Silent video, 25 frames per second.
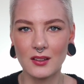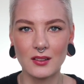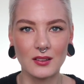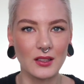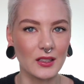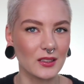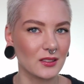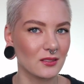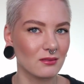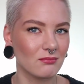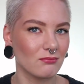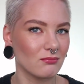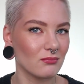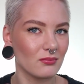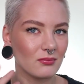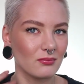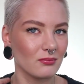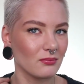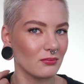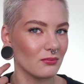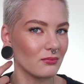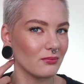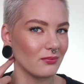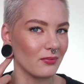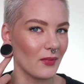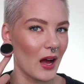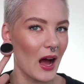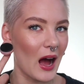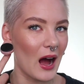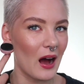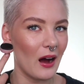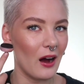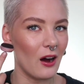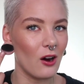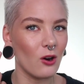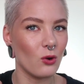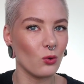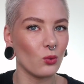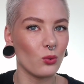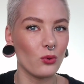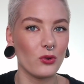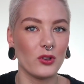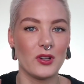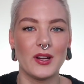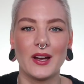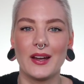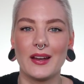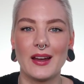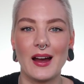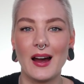Like, how
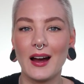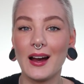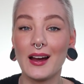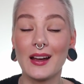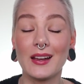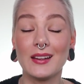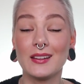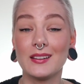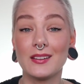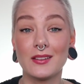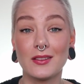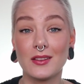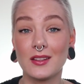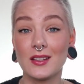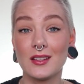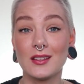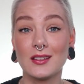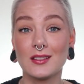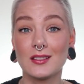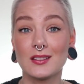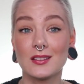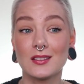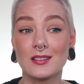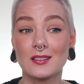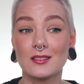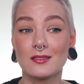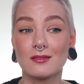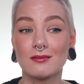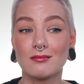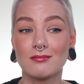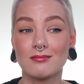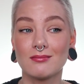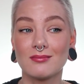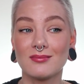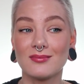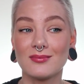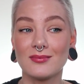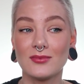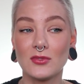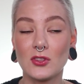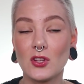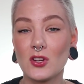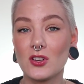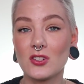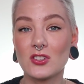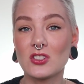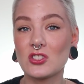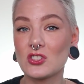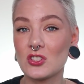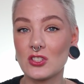would I hide these?
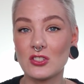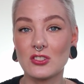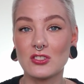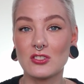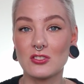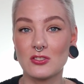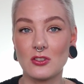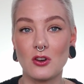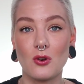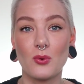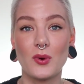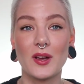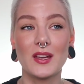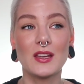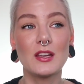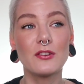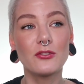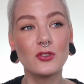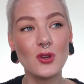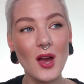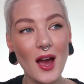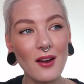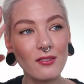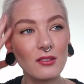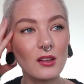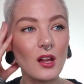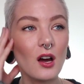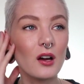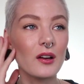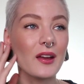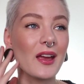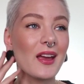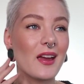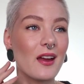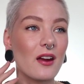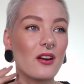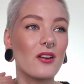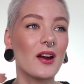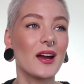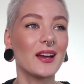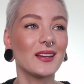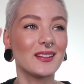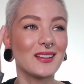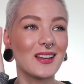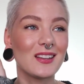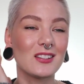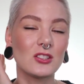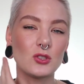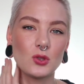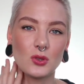There's just no way. If you have long hair, I
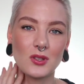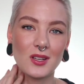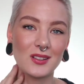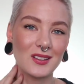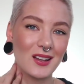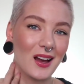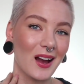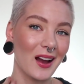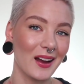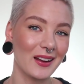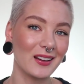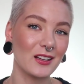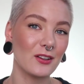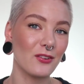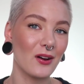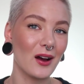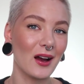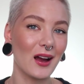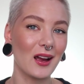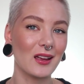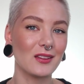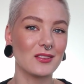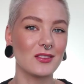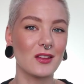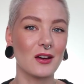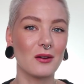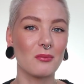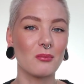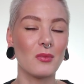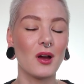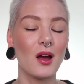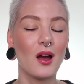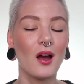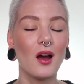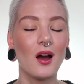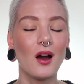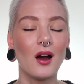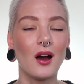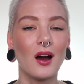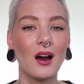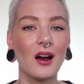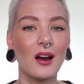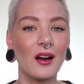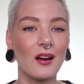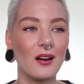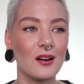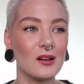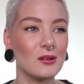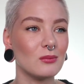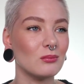guess you can kind of hide them.
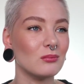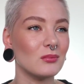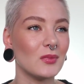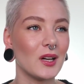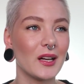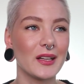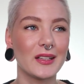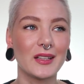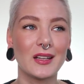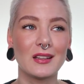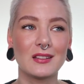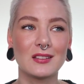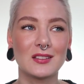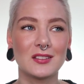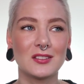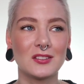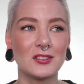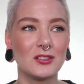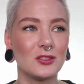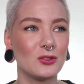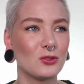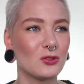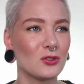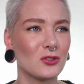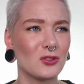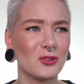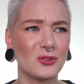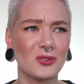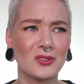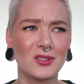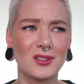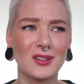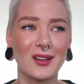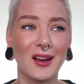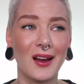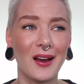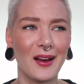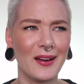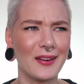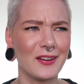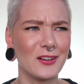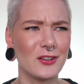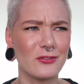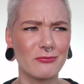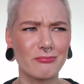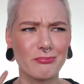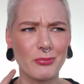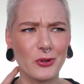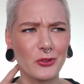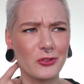I guess you could kind
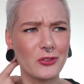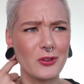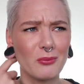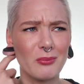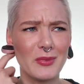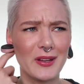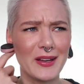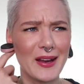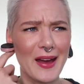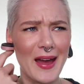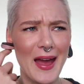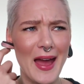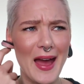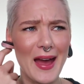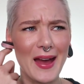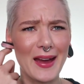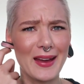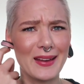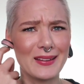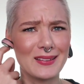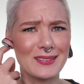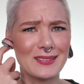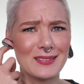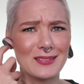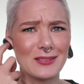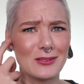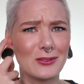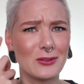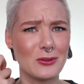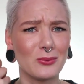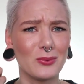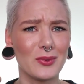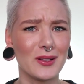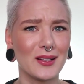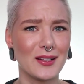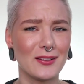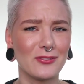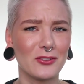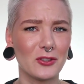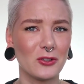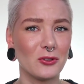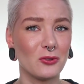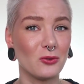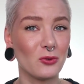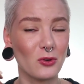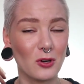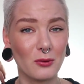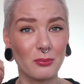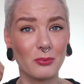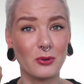of put them in a hat or whatever,
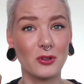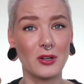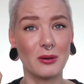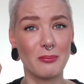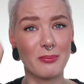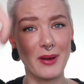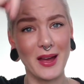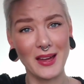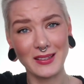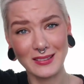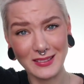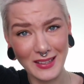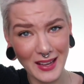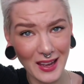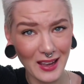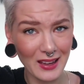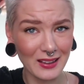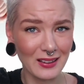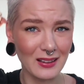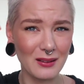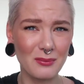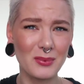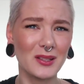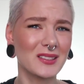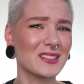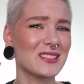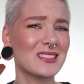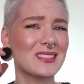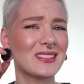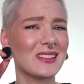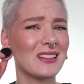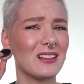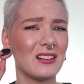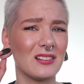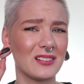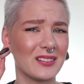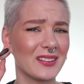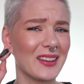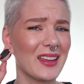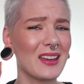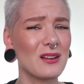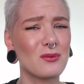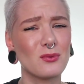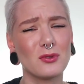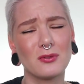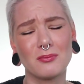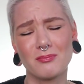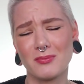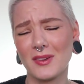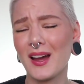or put a bandana, but still, they
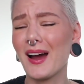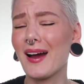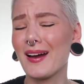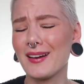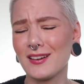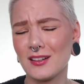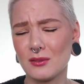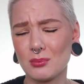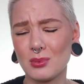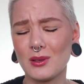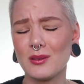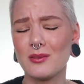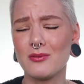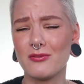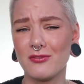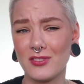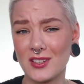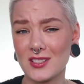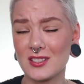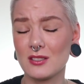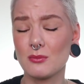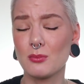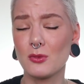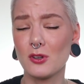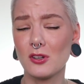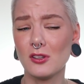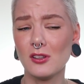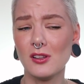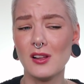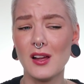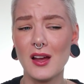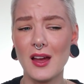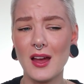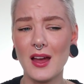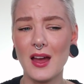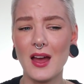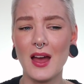would kind of be visible,